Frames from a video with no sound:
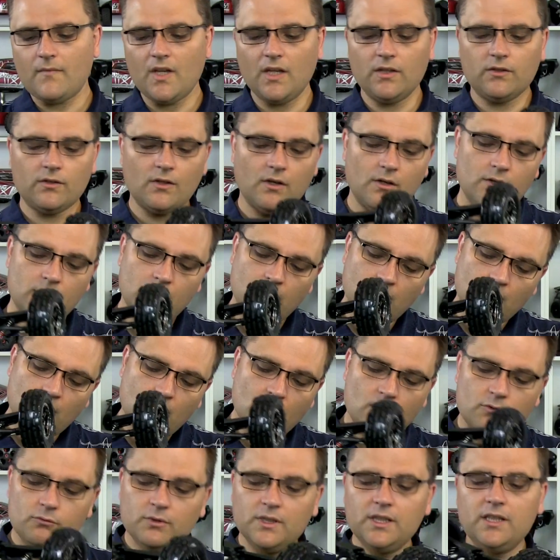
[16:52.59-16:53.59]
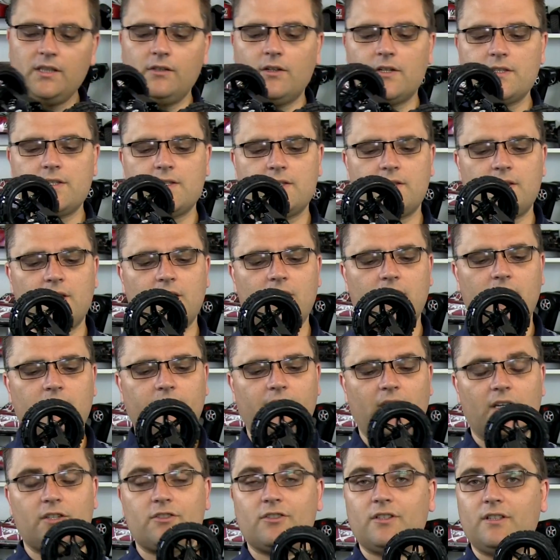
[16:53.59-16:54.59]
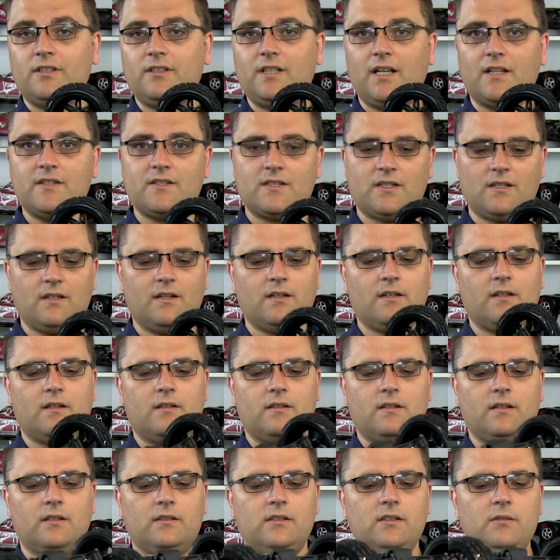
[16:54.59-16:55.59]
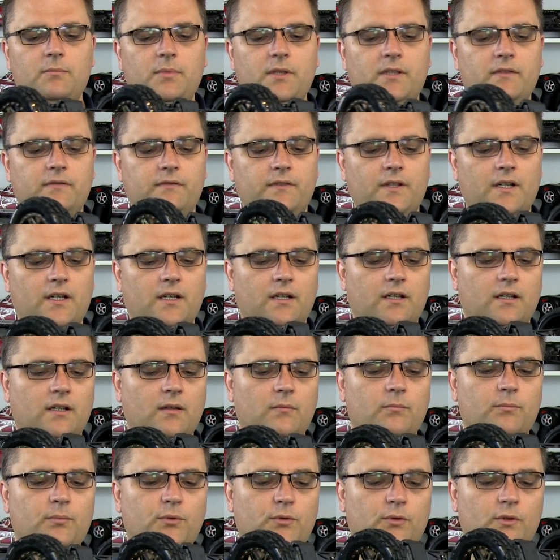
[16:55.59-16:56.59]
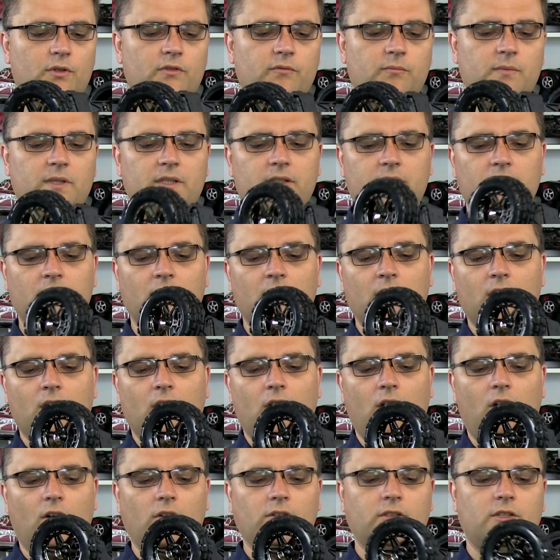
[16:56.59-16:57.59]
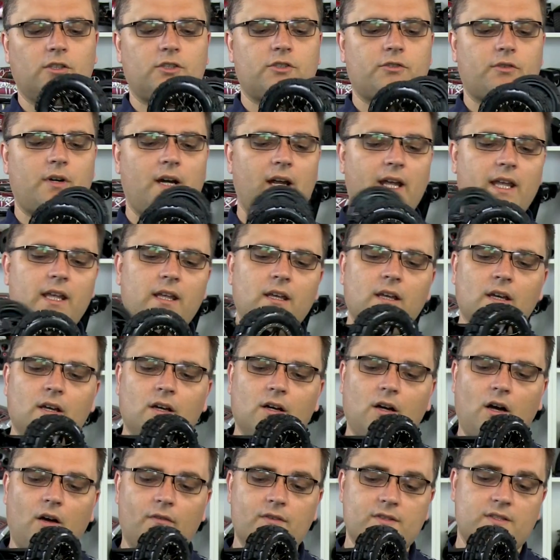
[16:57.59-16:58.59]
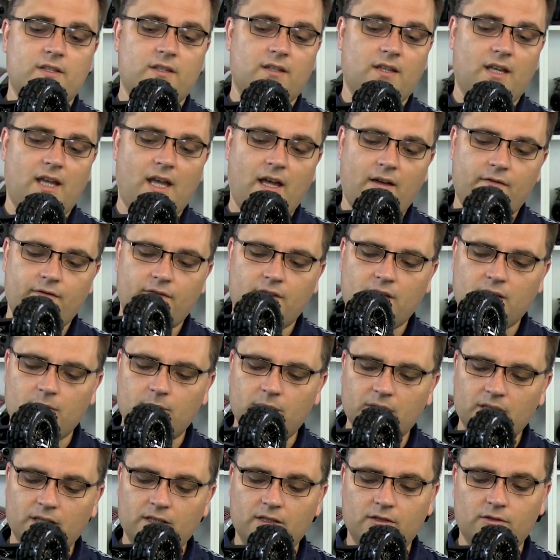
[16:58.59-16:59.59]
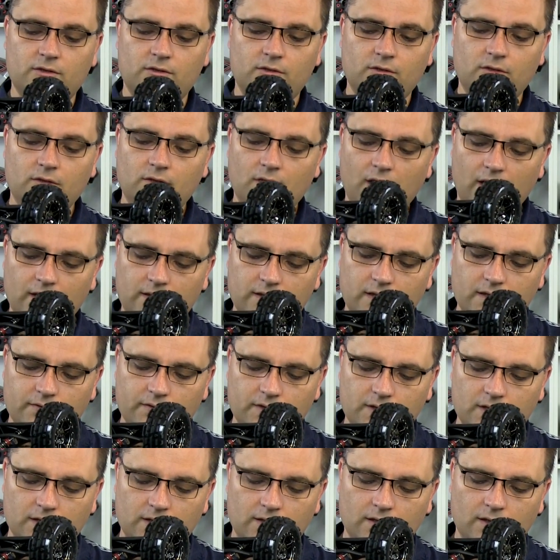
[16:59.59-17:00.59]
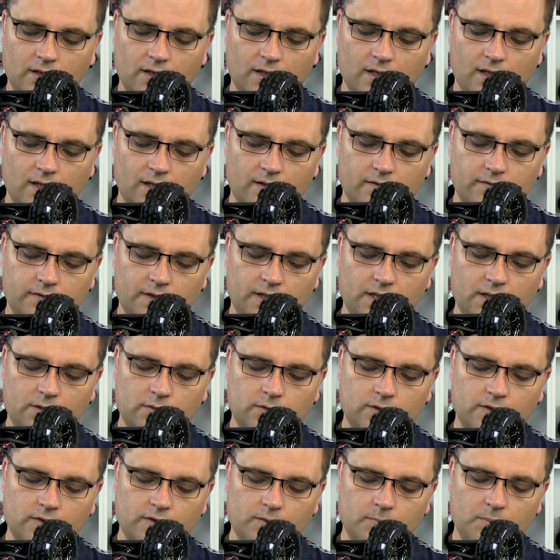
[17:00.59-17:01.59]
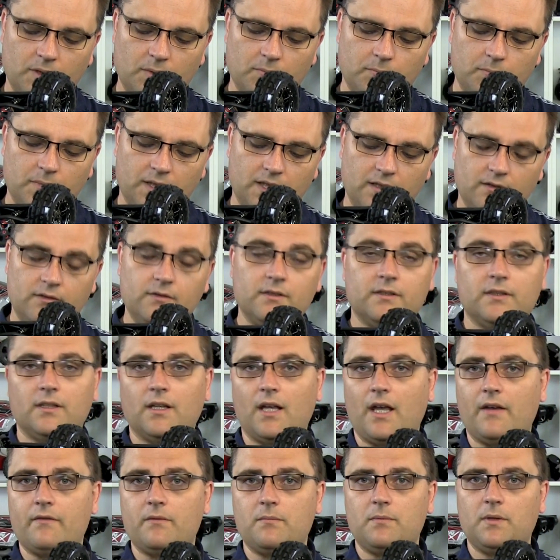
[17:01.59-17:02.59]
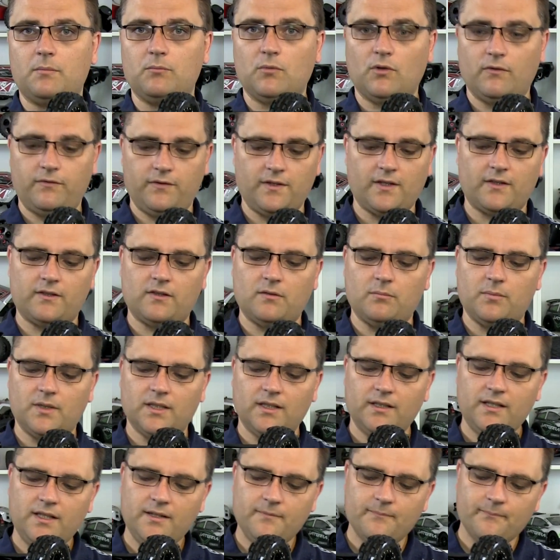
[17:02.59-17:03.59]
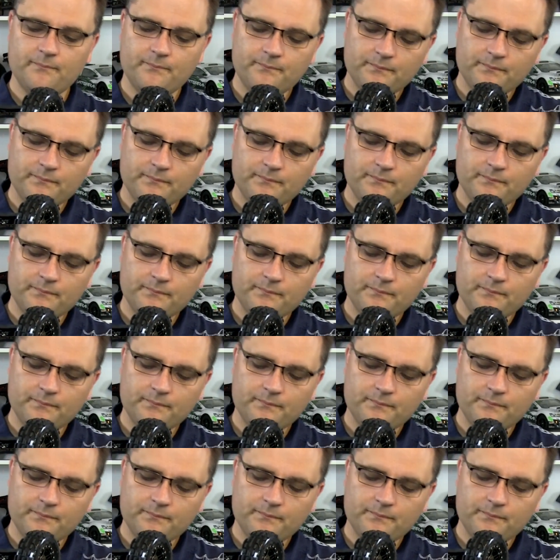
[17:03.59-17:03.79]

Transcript: So really nice to see that they've actually done a little bit of improvement on the tray. Obviously they have the ability to do that given that the vehicle is a bit bigger and they have a bit more flexibility.